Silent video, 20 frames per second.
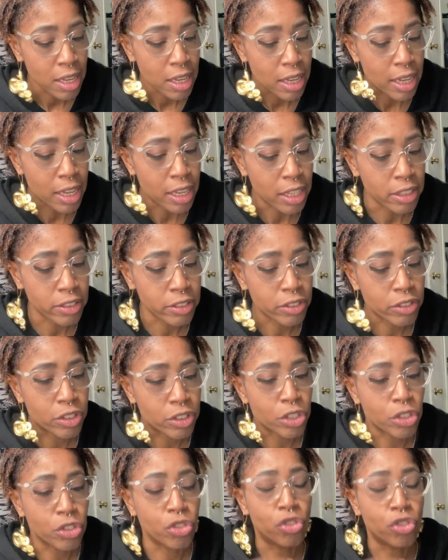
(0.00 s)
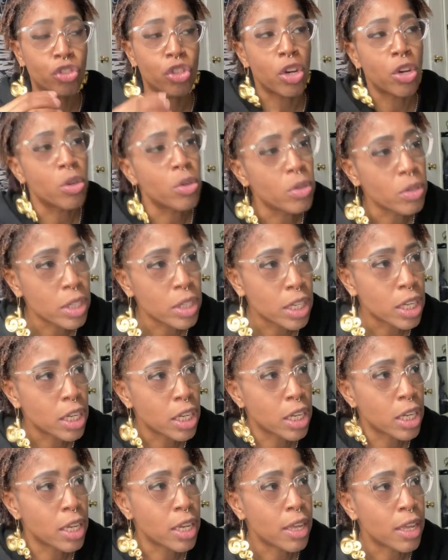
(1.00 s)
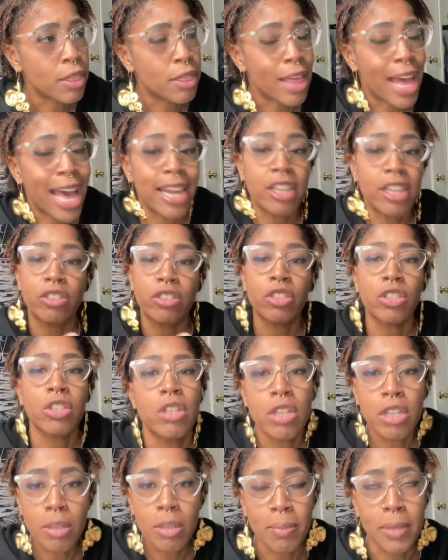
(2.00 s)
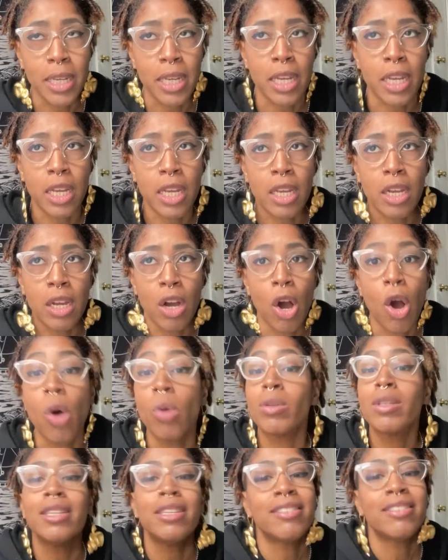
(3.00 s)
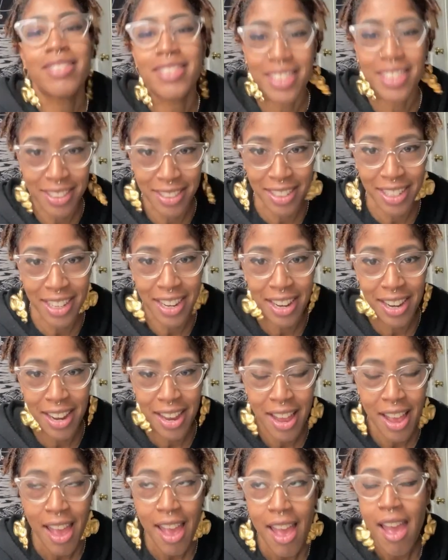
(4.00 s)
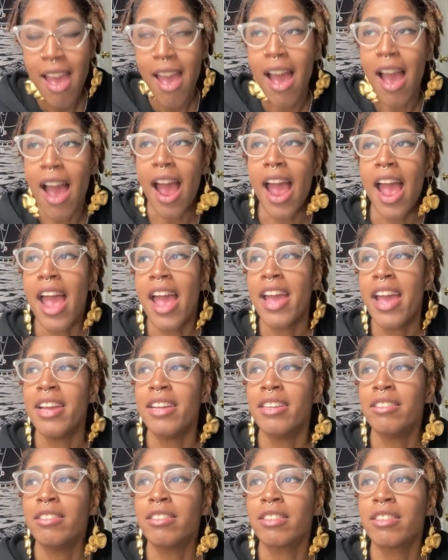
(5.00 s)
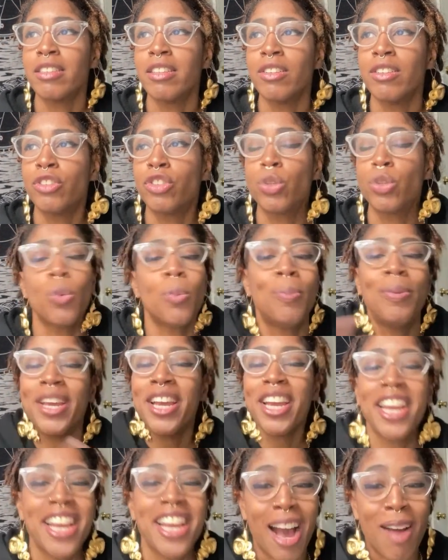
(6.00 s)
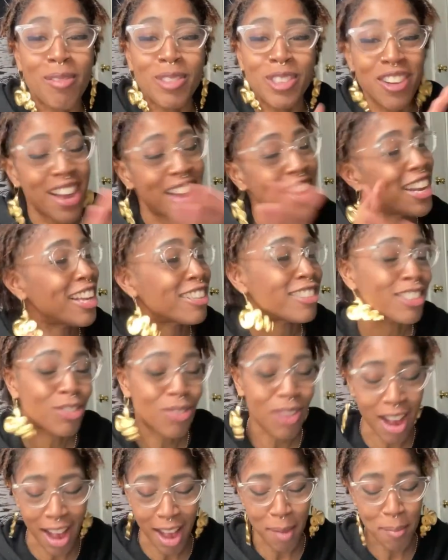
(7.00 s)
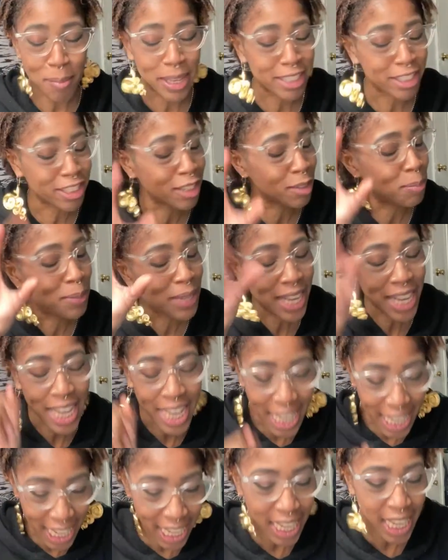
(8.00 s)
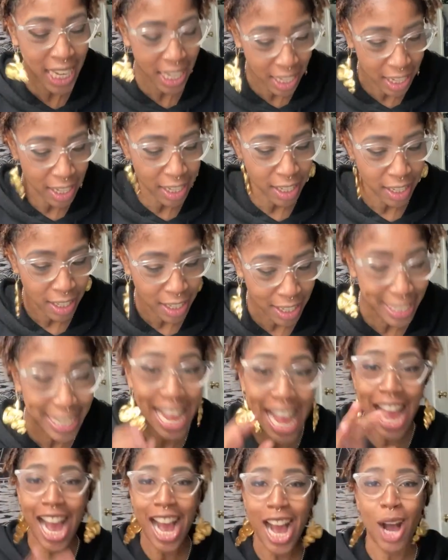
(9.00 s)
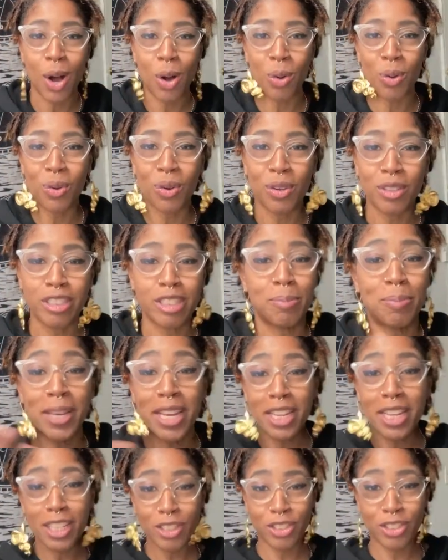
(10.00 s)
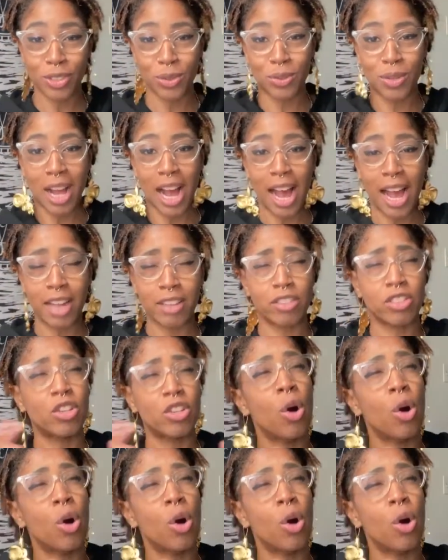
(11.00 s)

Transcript: is the journey that it took me holistically. And I'm trying not to cry, but to be here now, speaking to you guys,